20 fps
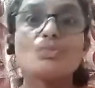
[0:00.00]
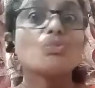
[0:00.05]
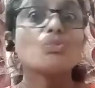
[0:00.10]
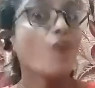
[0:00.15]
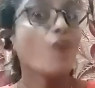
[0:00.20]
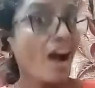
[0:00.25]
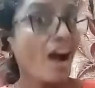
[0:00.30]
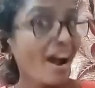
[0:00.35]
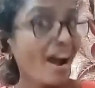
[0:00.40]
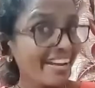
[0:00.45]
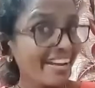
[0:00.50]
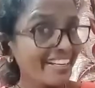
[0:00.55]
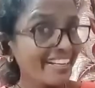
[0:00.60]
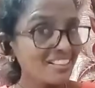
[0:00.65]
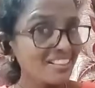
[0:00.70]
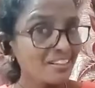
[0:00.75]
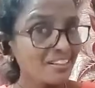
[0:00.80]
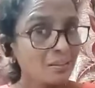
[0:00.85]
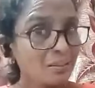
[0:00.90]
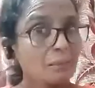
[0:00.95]
Why?
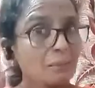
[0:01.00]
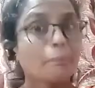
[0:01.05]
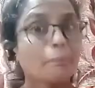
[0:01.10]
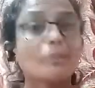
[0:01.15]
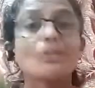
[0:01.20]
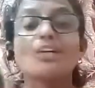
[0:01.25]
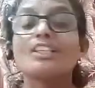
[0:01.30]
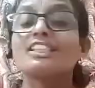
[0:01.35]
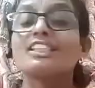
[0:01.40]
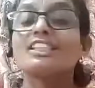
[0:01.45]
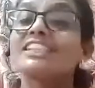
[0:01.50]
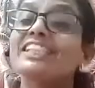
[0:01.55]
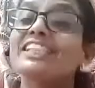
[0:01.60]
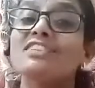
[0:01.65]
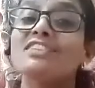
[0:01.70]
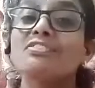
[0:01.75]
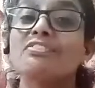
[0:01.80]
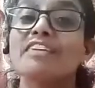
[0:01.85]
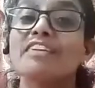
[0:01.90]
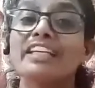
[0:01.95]
Because
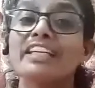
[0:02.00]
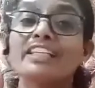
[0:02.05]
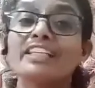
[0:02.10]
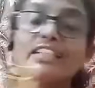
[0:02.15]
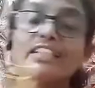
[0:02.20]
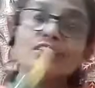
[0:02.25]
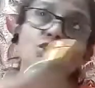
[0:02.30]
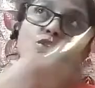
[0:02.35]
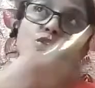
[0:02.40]
this fragrance